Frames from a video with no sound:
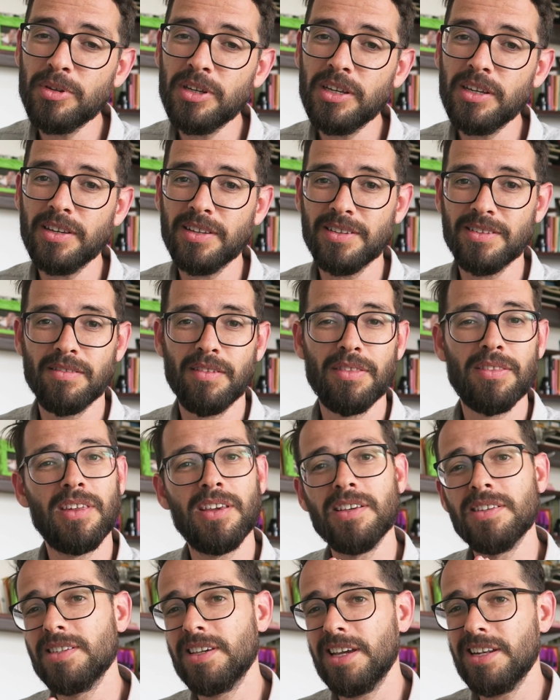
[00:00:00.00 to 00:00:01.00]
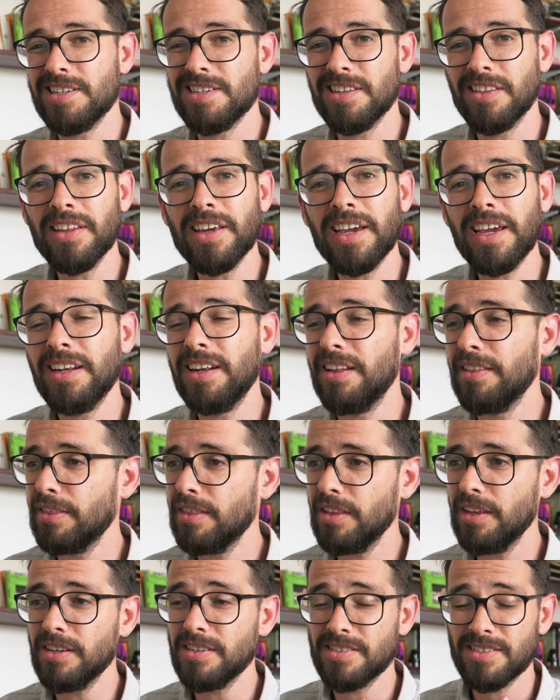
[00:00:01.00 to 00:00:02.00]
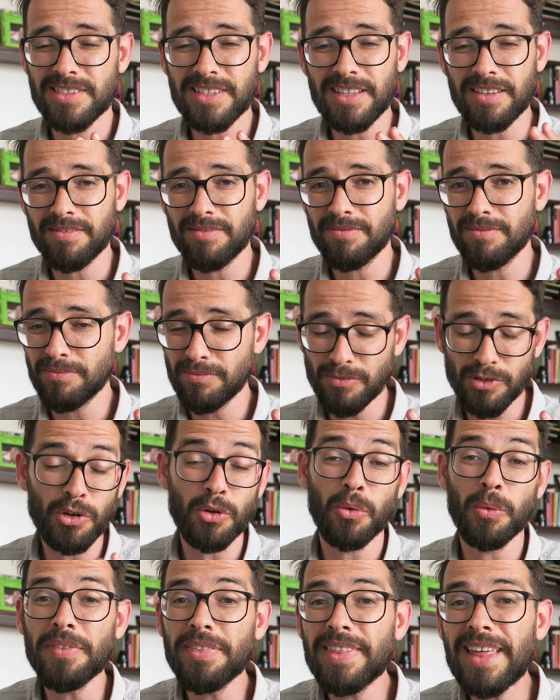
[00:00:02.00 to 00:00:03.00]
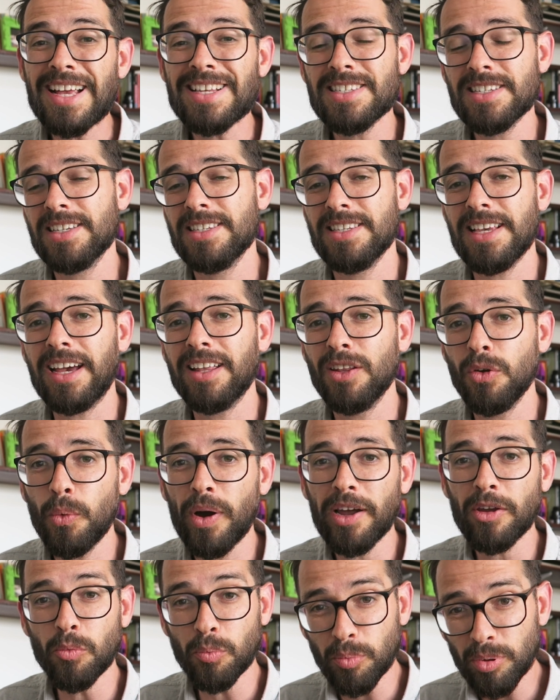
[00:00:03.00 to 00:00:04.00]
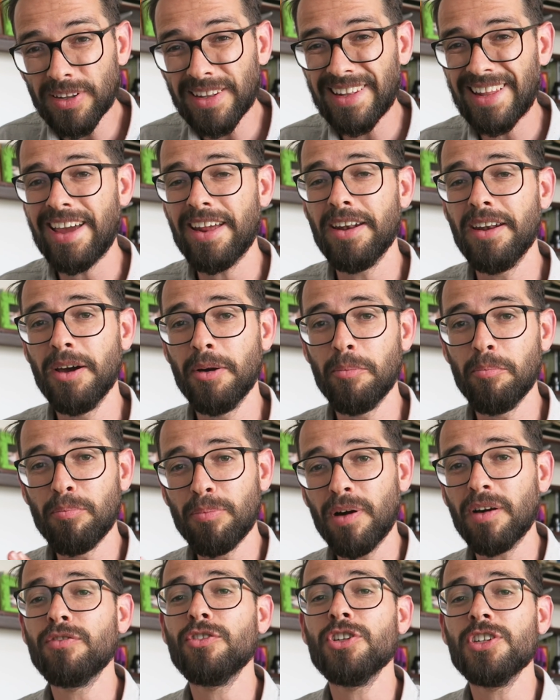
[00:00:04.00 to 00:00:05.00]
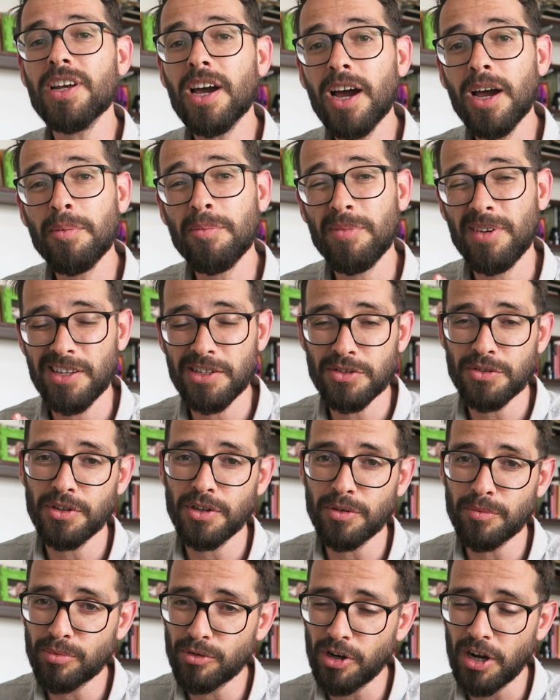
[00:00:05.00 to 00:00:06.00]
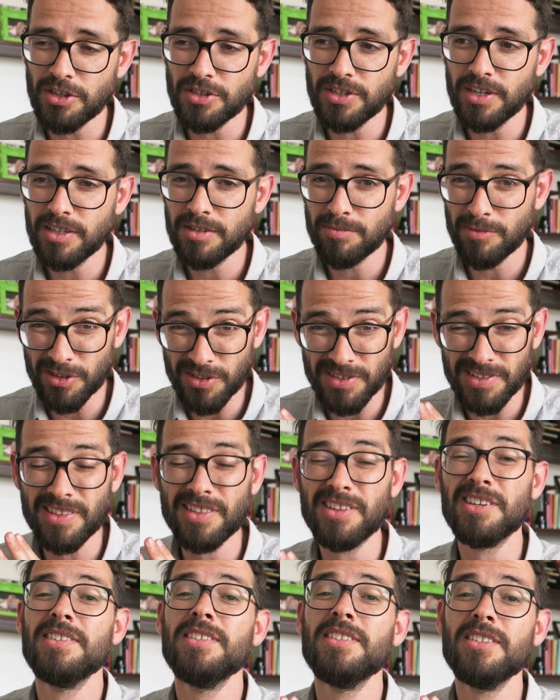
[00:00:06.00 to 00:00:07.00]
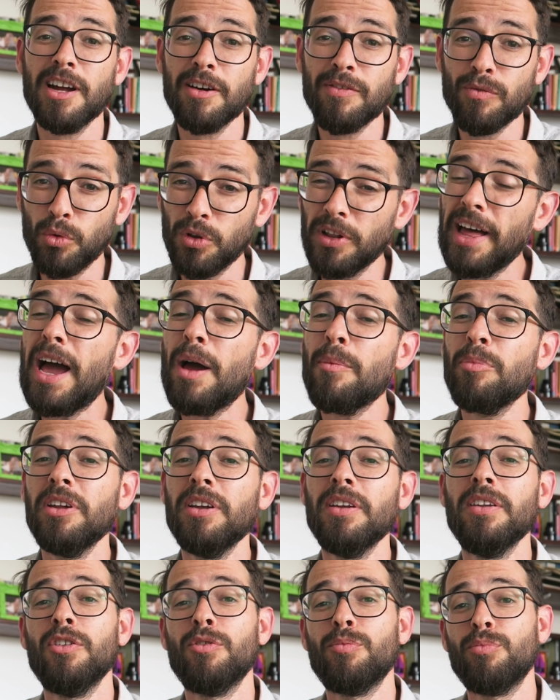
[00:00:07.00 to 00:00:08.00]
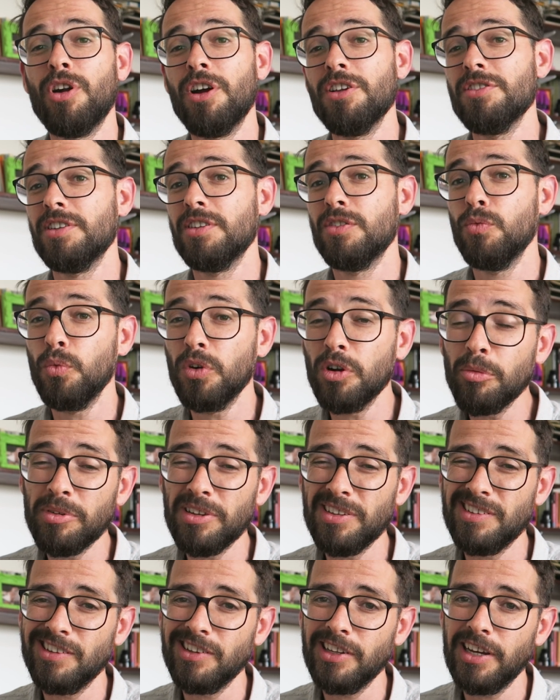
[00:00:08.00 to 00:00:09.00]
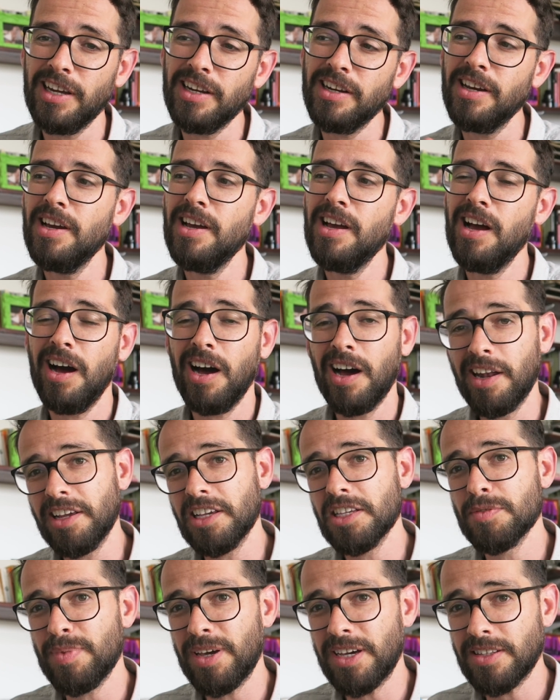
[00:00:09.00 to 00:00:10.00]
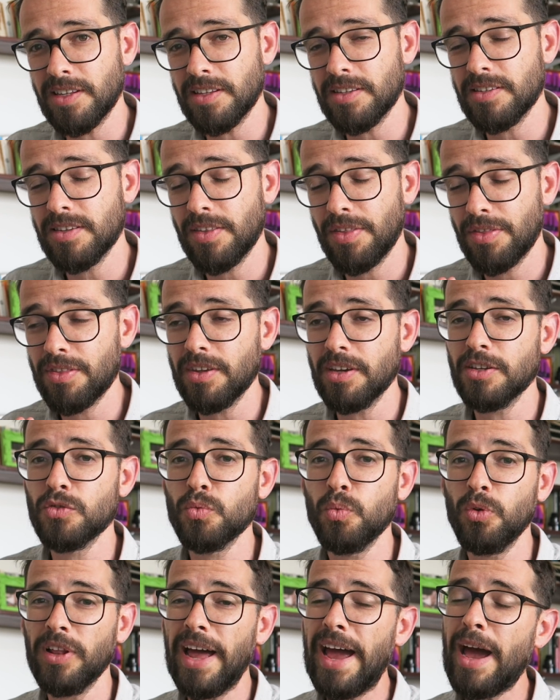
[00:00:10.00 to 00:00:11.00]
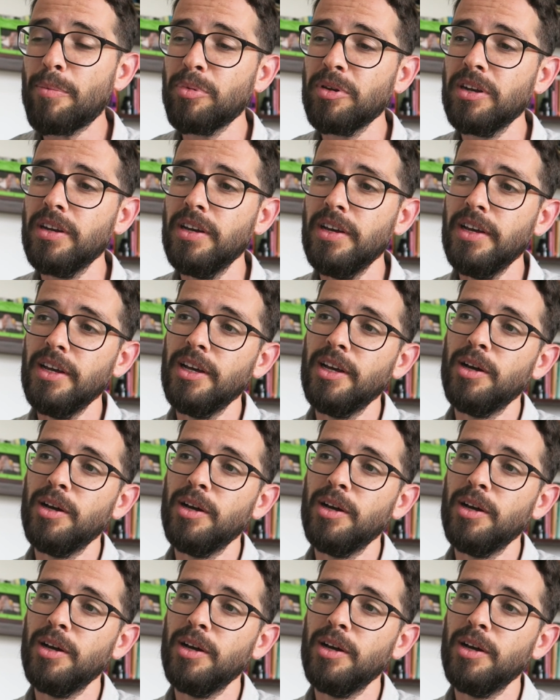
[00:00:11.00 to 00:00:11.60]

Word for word: be, and things get delayed and things, you know, that's exactly why you plan buffer time into your projects, because this stuff will happen, your projects will be delayed, unexpected things will happen.